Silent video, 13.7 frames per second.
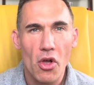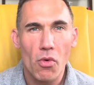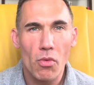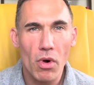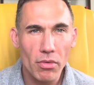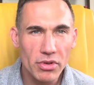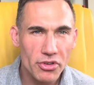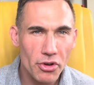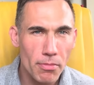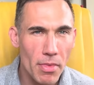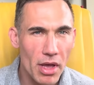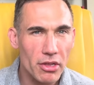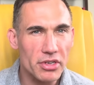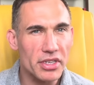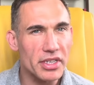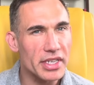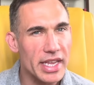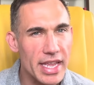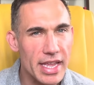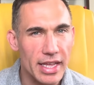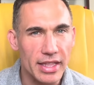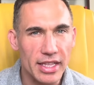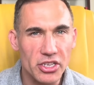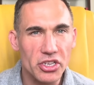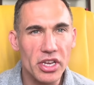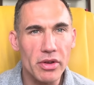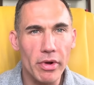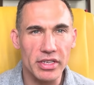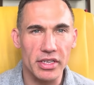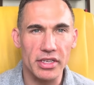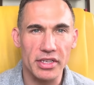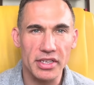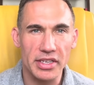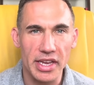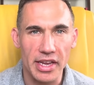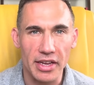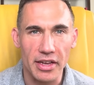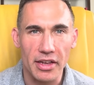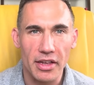What was her mother seeing that she wasn't seeing?